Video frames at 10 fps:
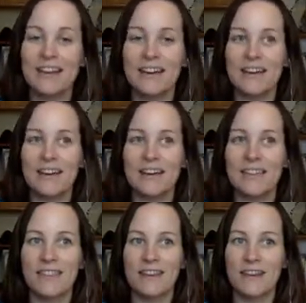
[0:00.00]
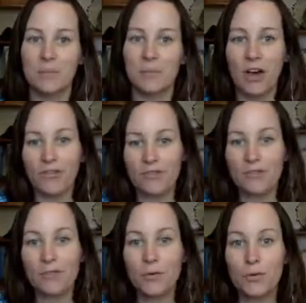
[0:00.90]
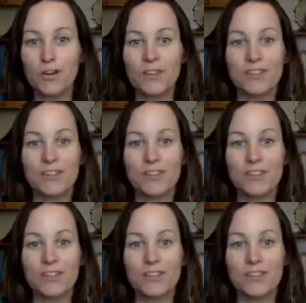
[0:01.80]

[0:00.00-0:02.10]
The pelvic floor,